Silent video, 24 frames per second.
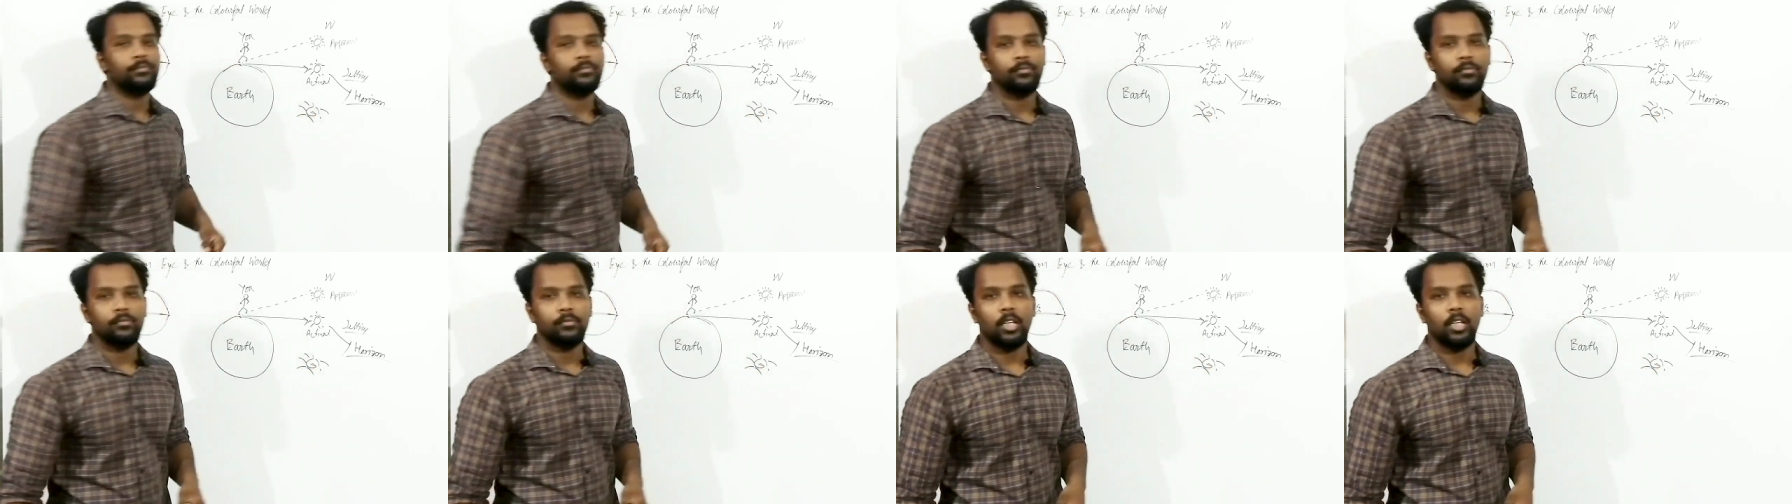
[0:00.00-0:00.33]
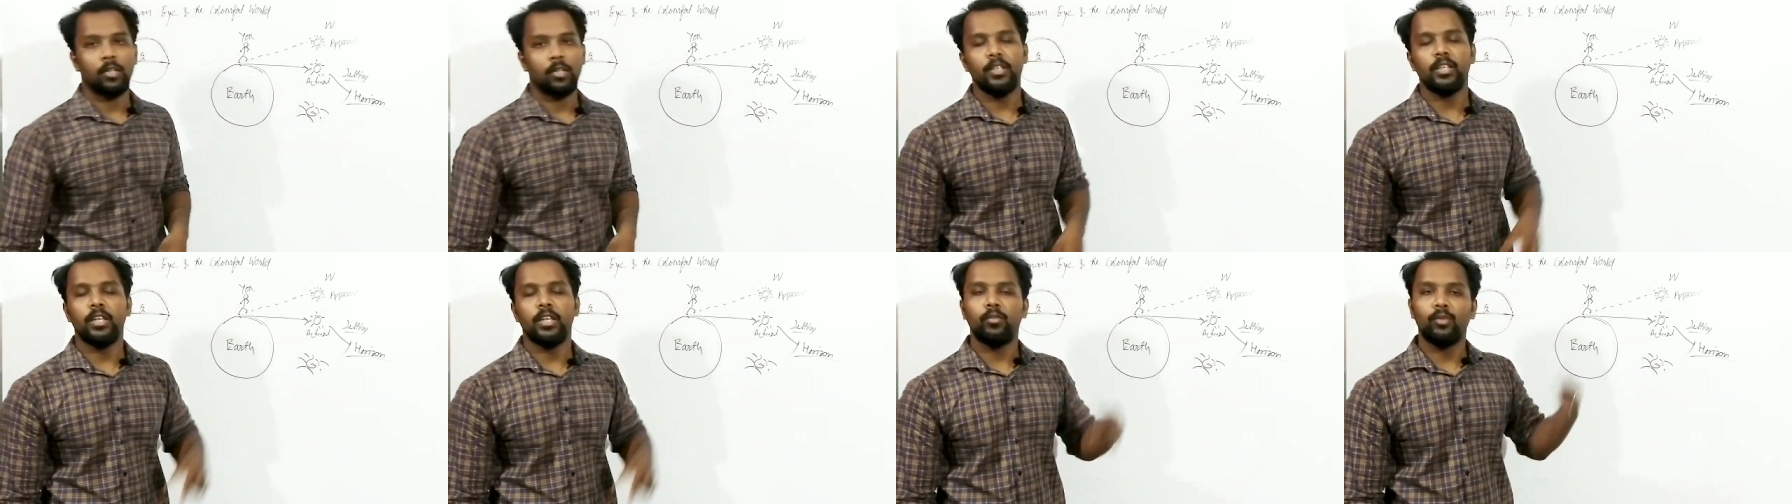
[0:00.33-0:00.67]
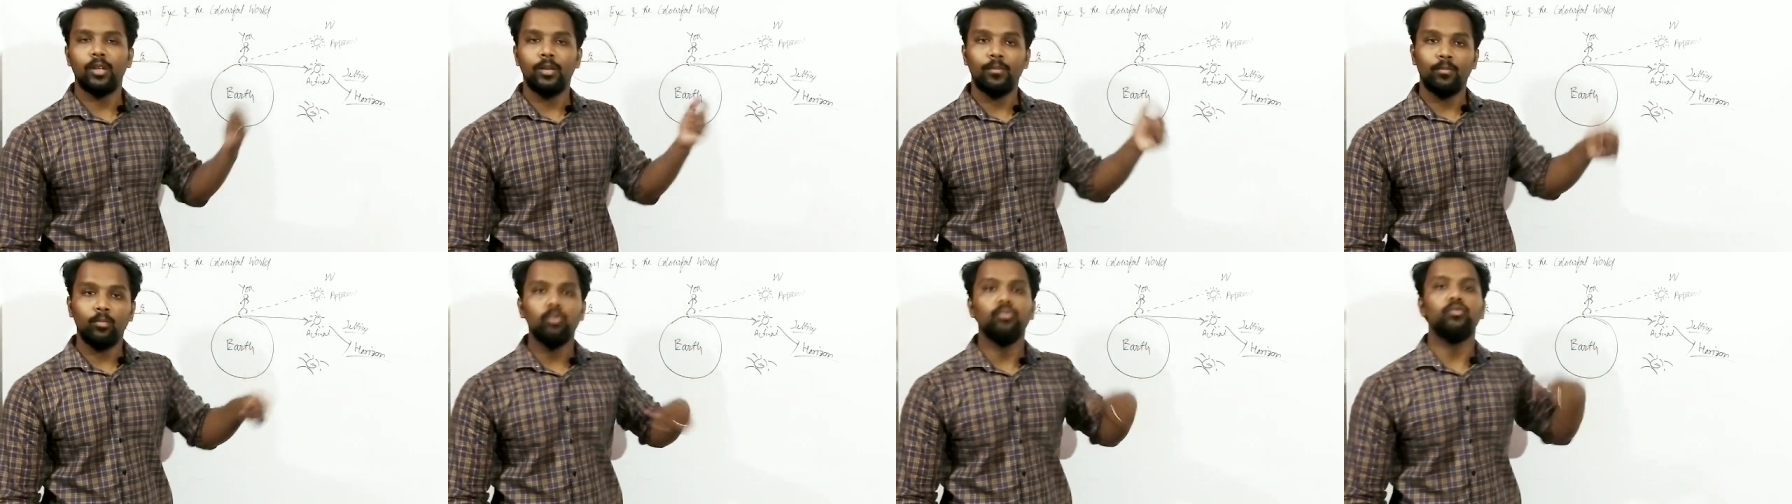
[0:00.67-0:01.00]
That means it will
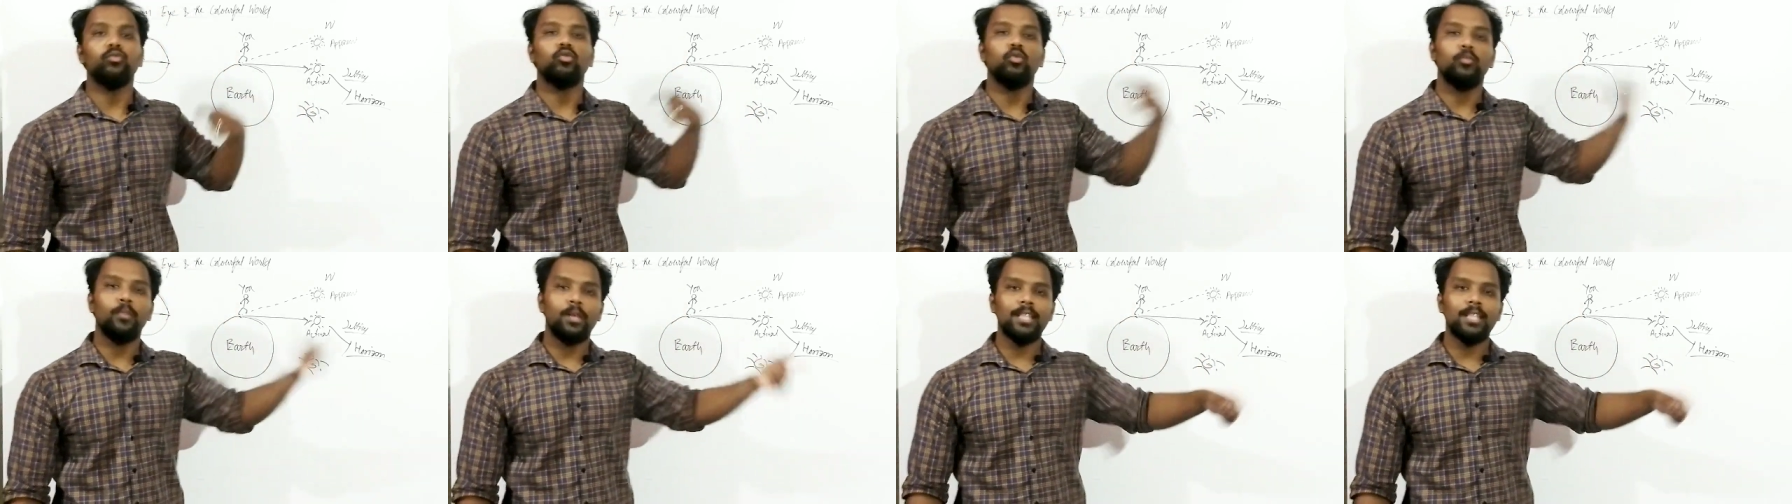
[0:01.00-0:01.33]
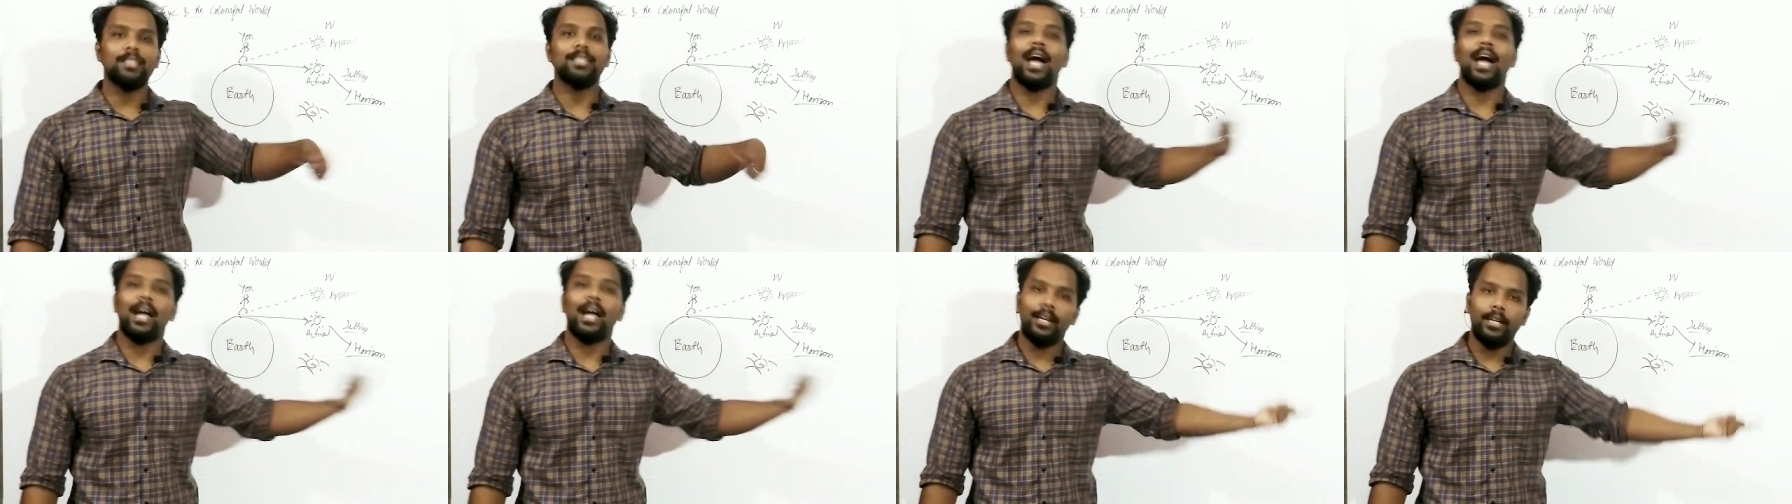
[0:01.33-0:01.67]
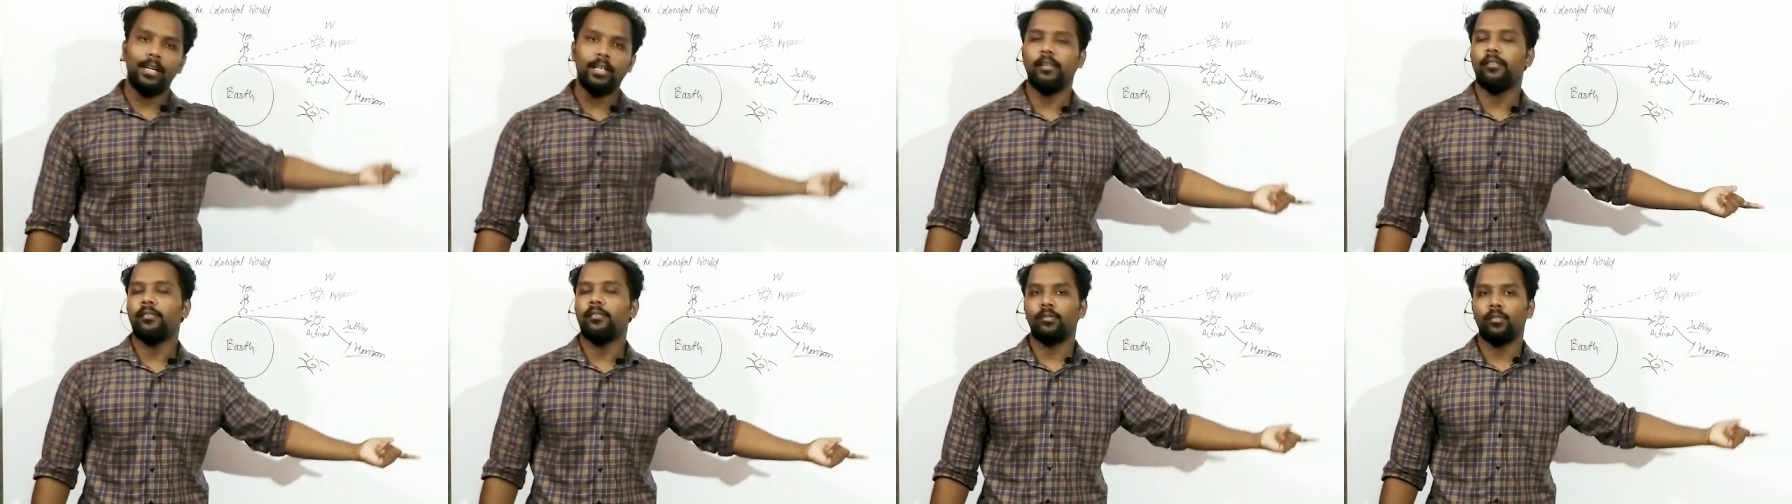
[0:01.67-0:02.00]
move 2 minutes
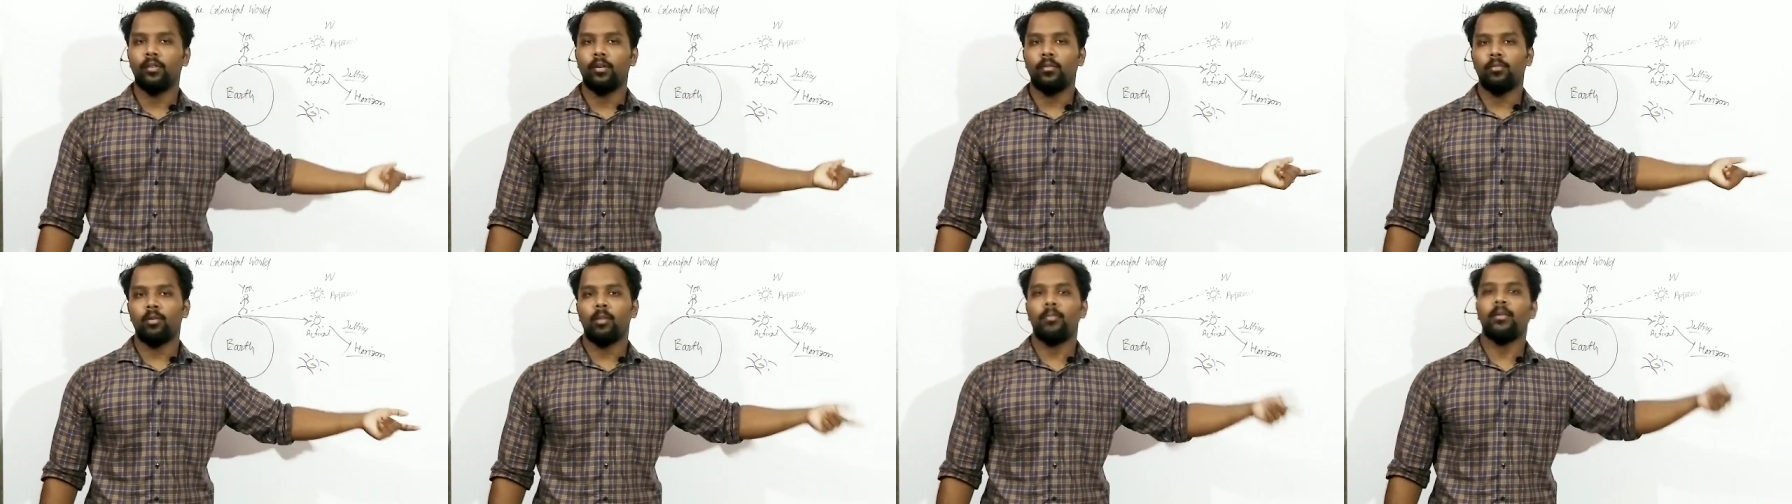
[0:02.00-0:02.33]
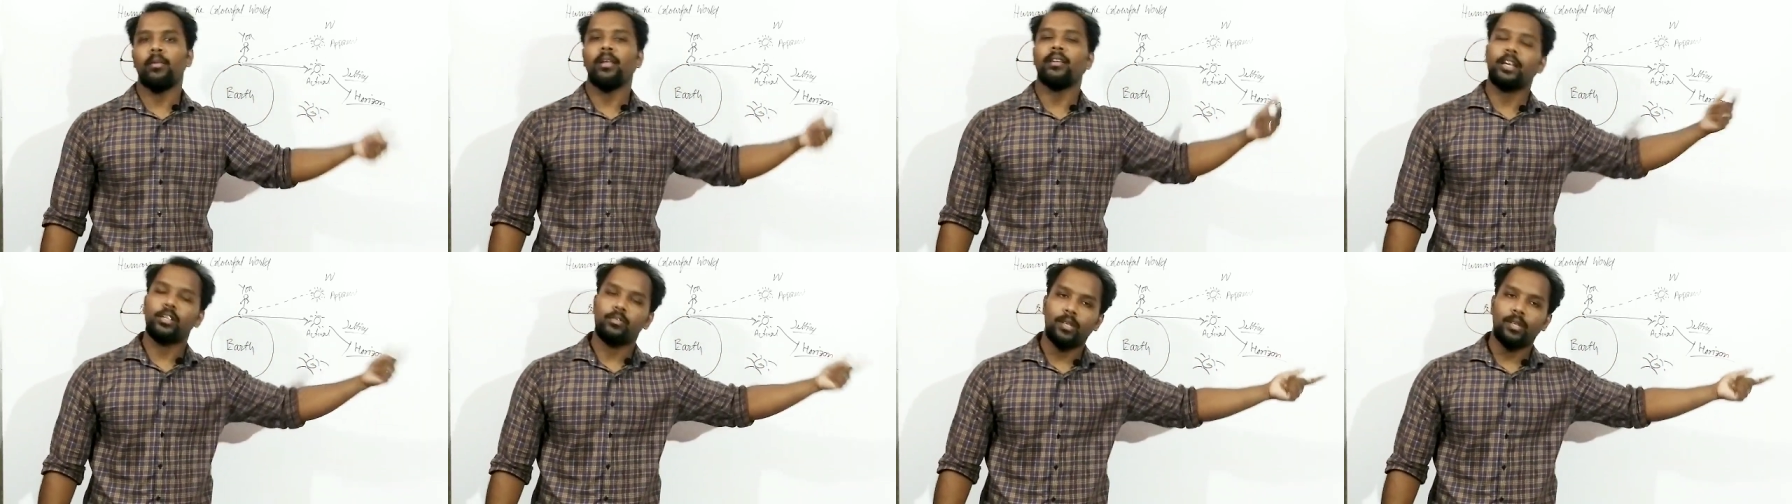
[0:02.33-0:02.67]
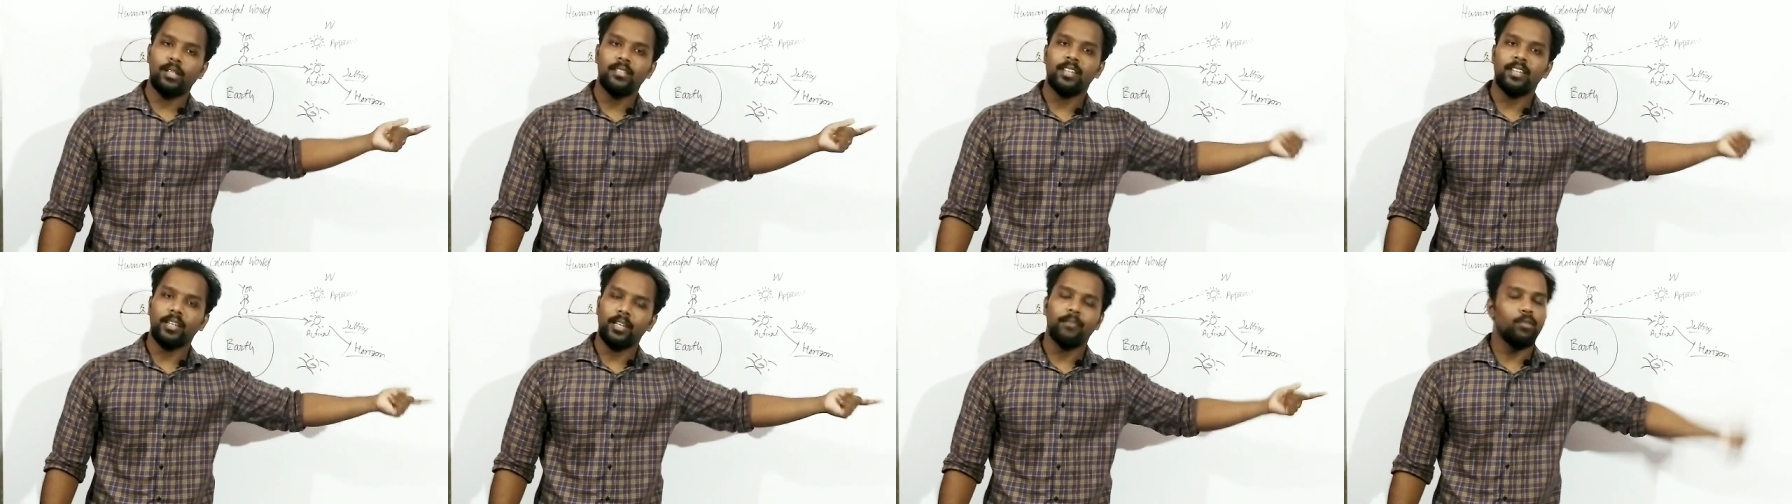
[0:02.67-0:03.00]
early from that actual
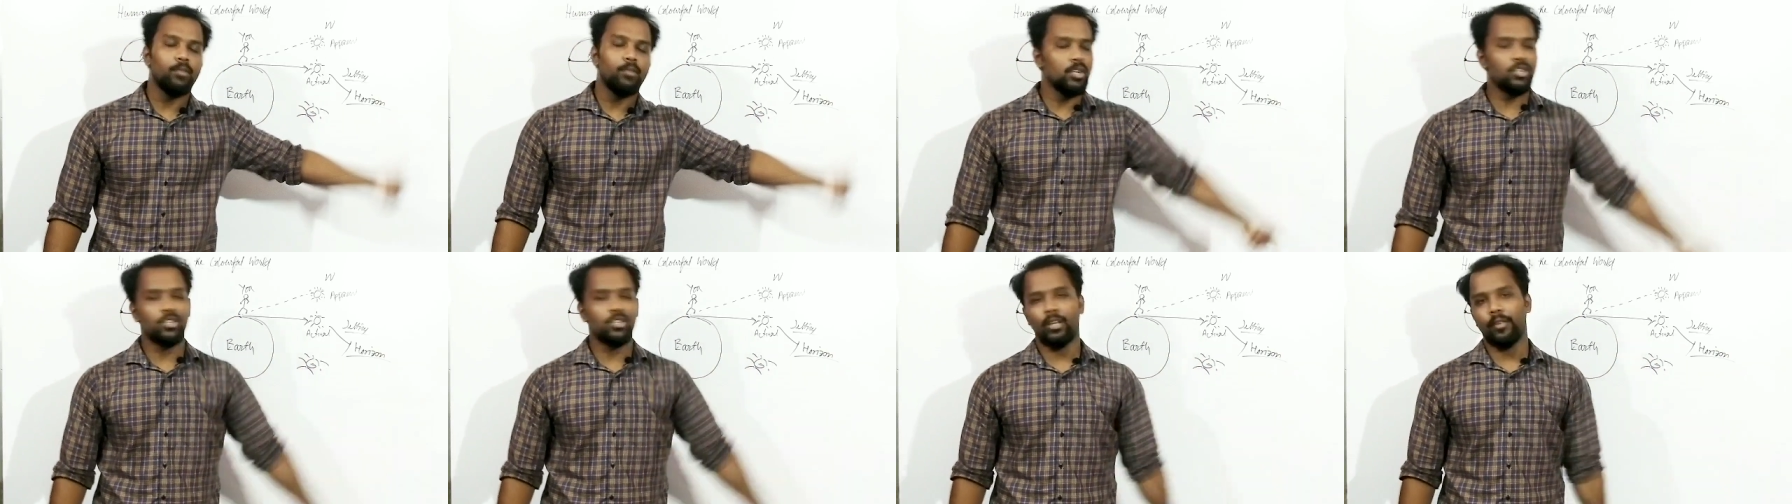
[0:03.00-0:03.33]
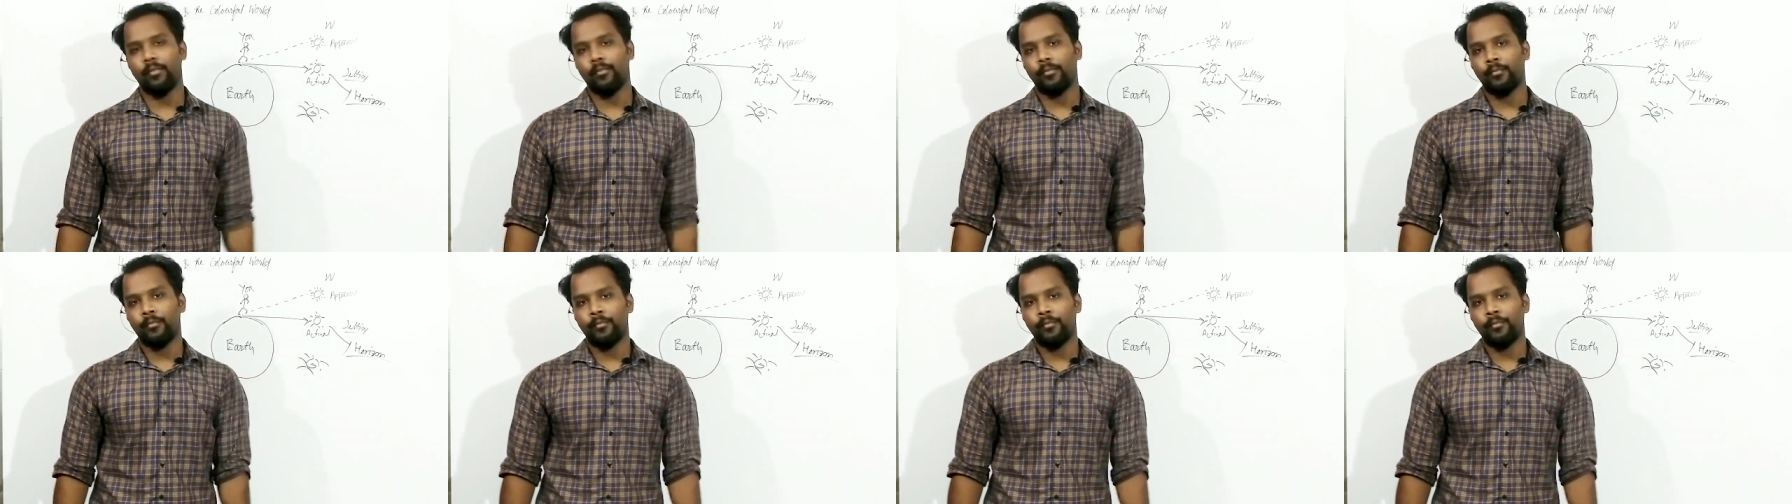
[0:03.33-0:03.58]
setting position.